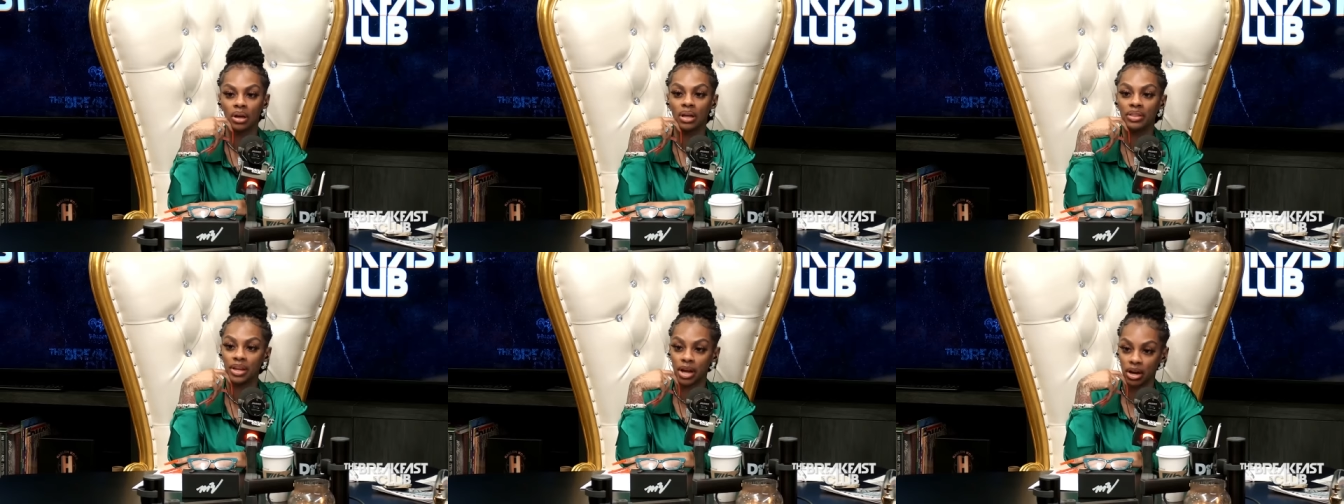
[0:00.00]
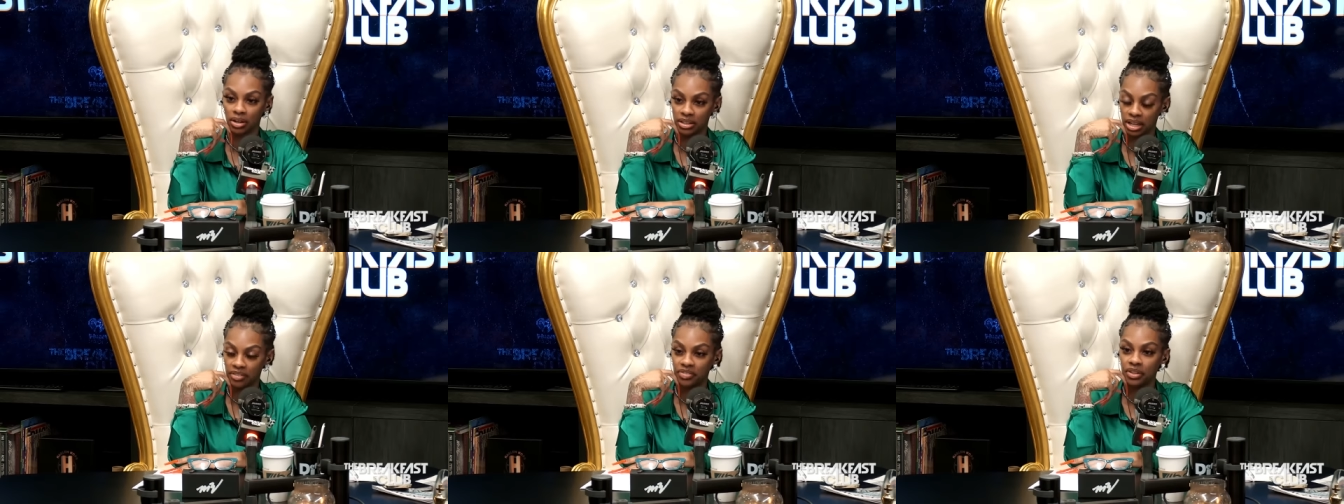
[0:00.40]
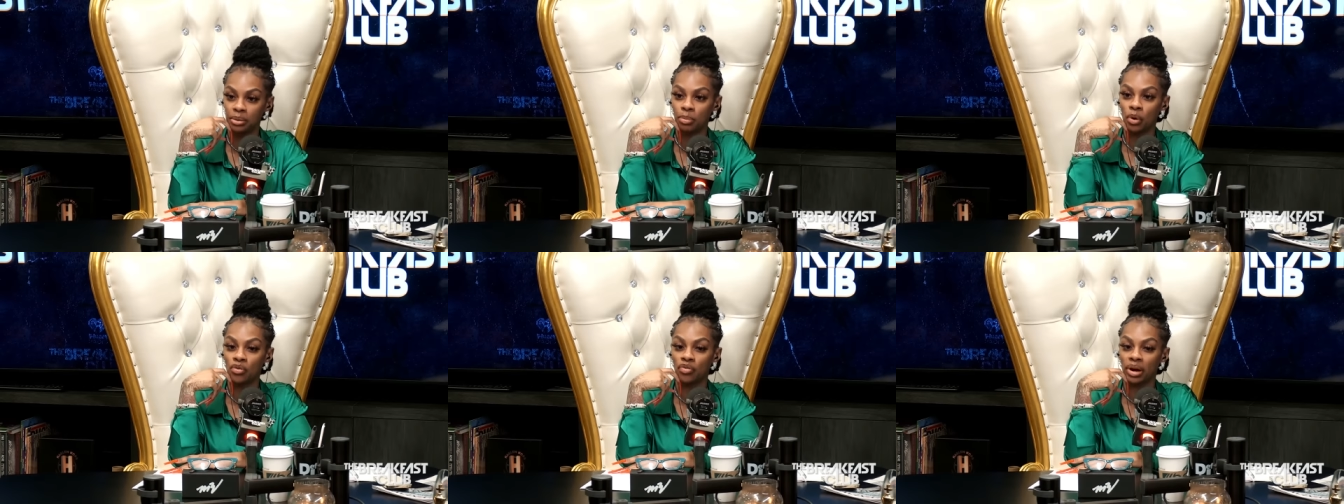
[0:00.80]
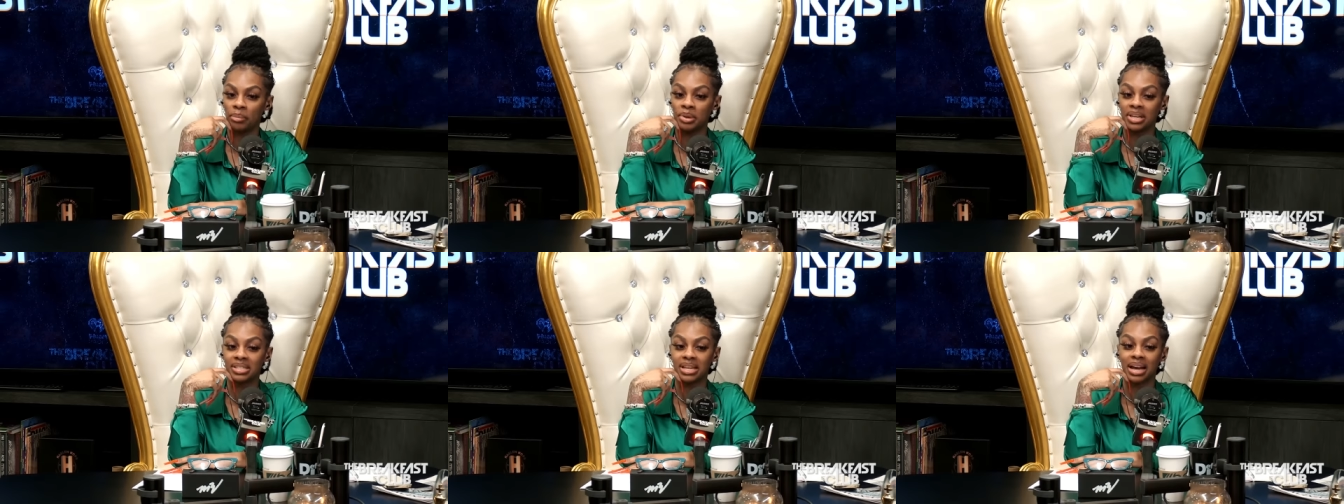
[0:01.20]
They are definitely both right mm-hmm.
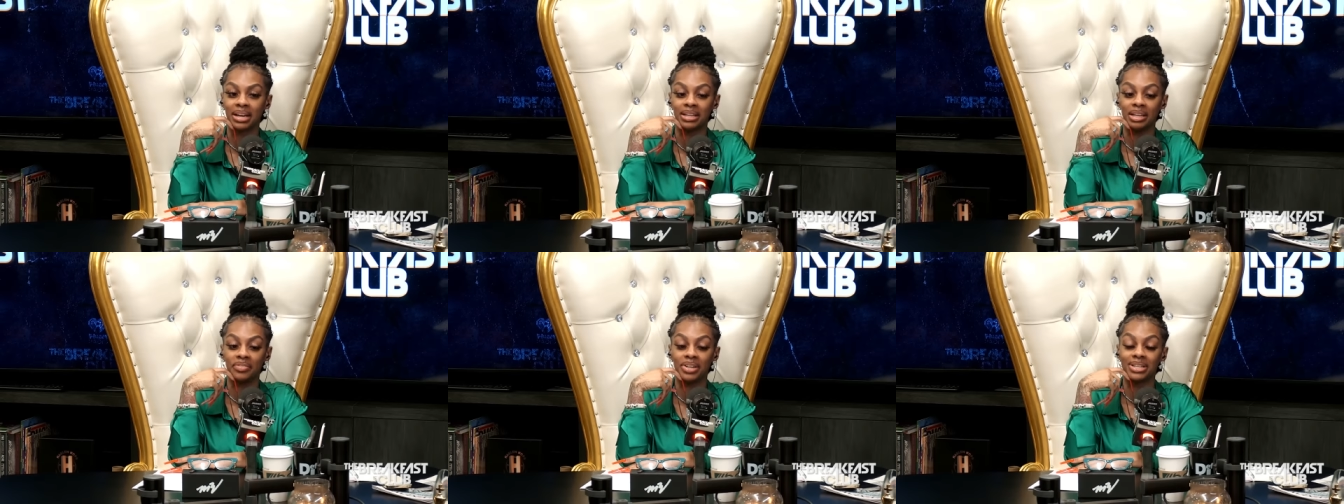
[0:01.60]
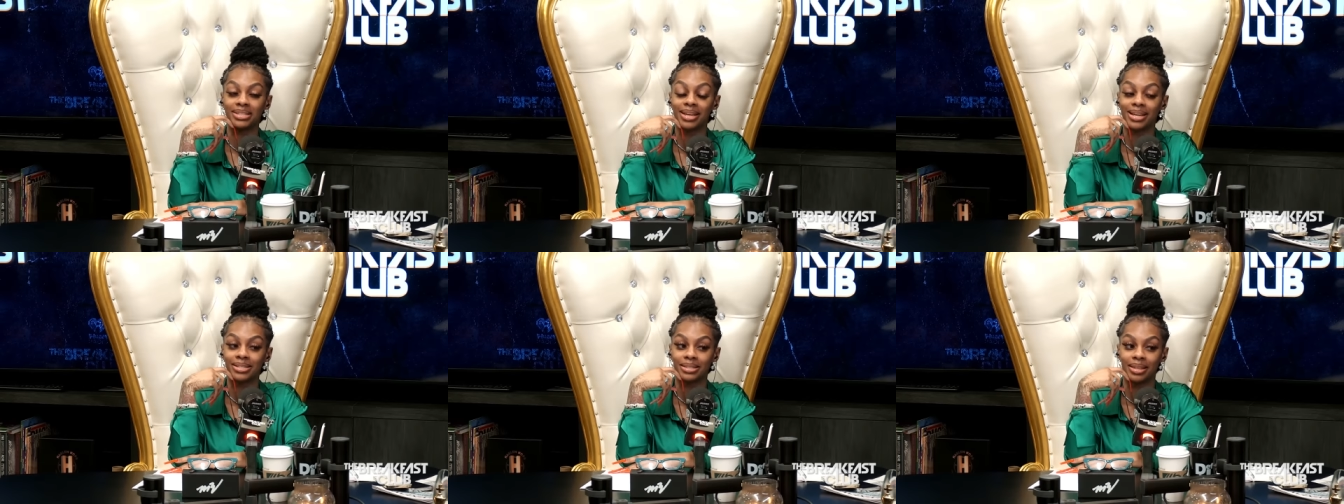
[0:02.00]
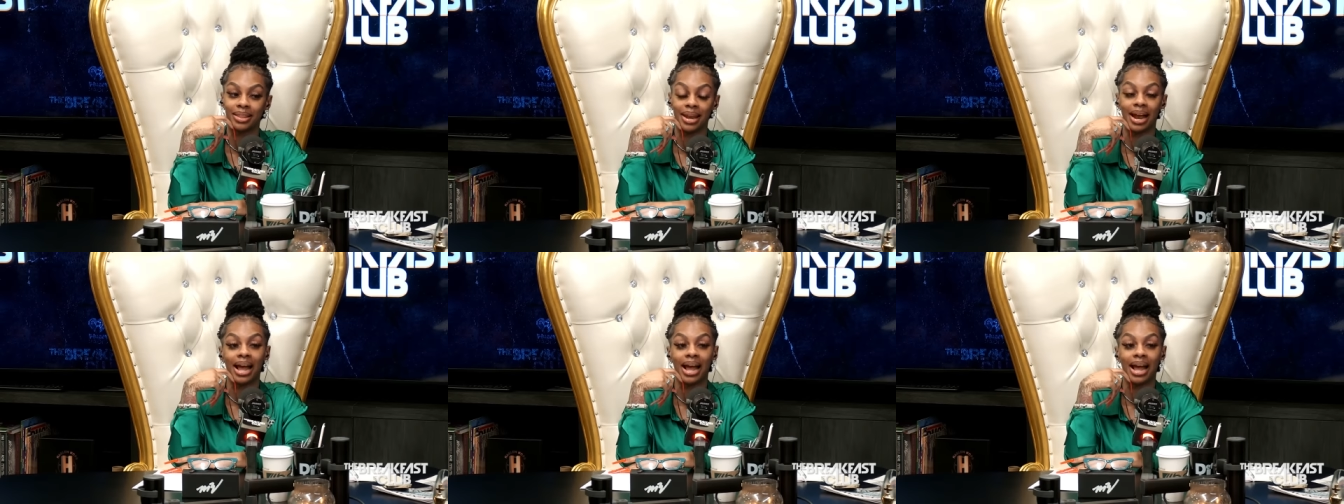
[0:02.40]
because I can even attest to that.